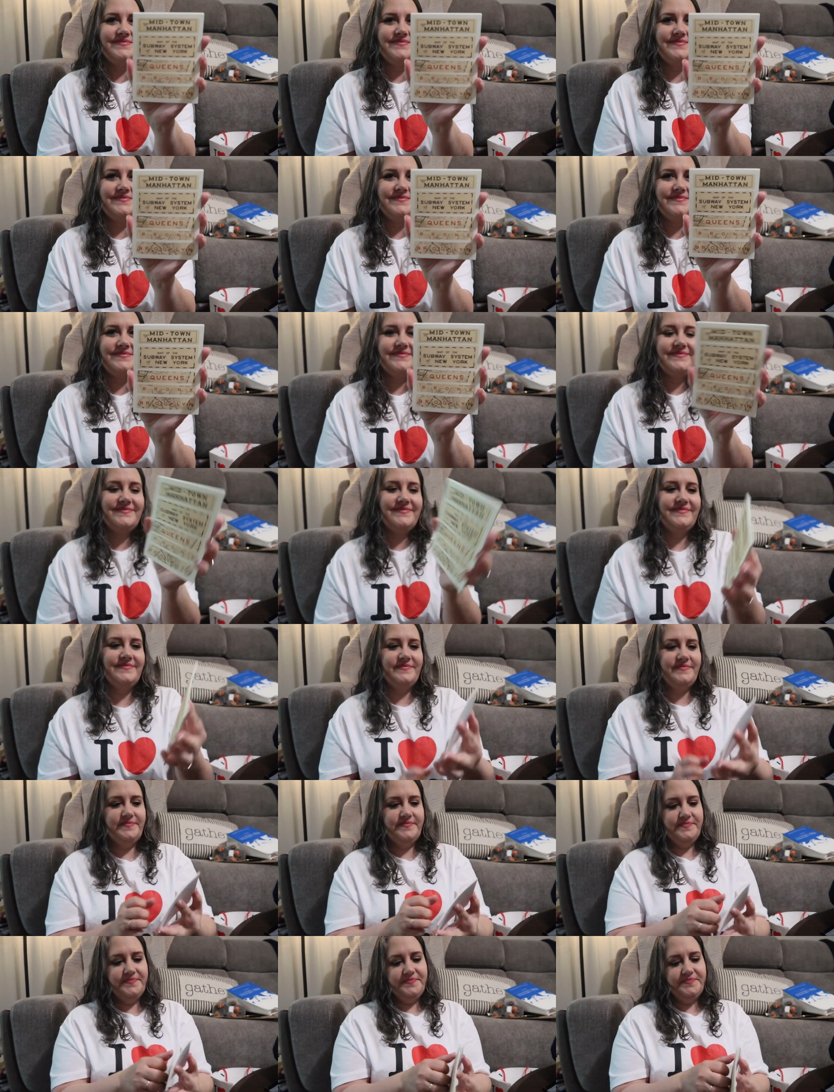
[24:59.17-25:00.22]

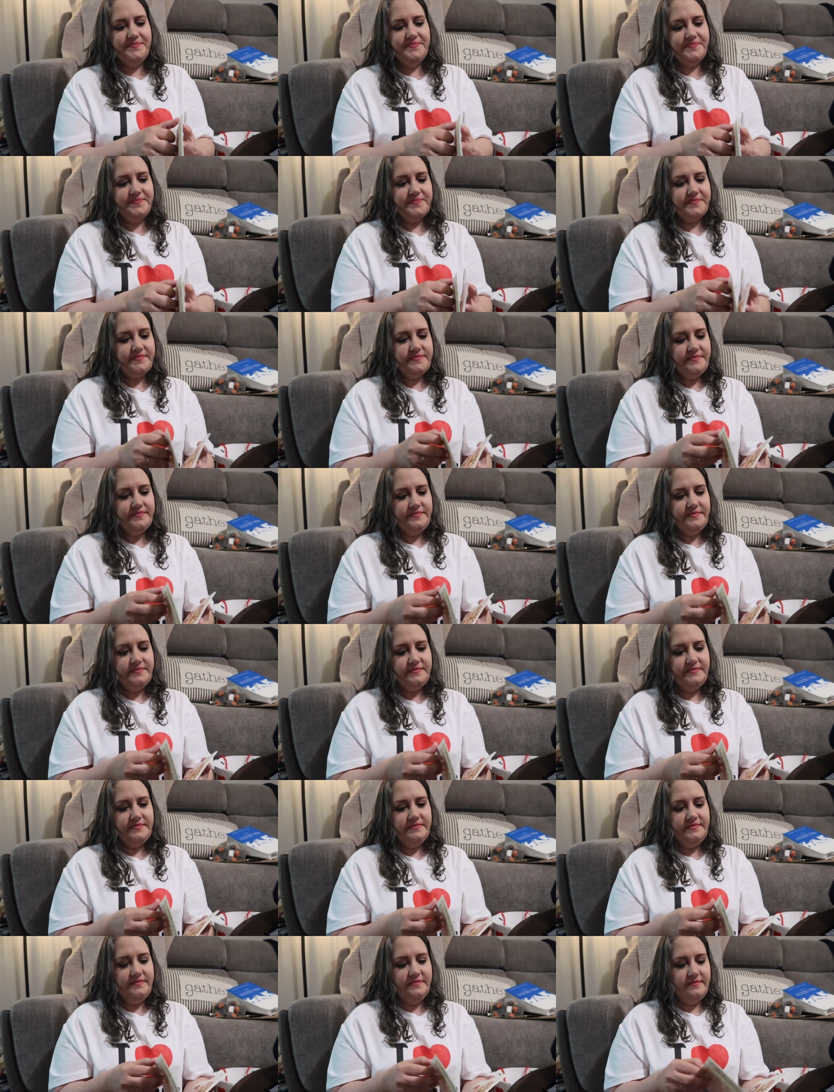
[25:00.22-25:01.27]

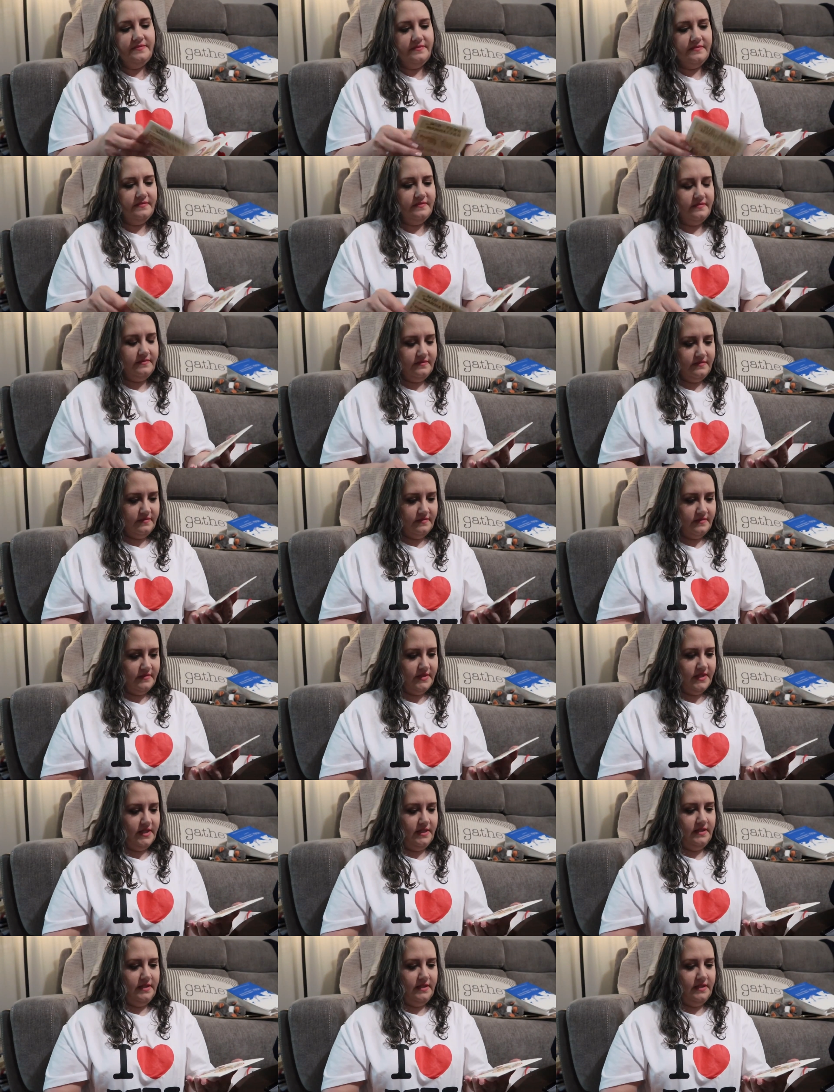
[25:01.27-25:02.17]
No one is speaking in this clip.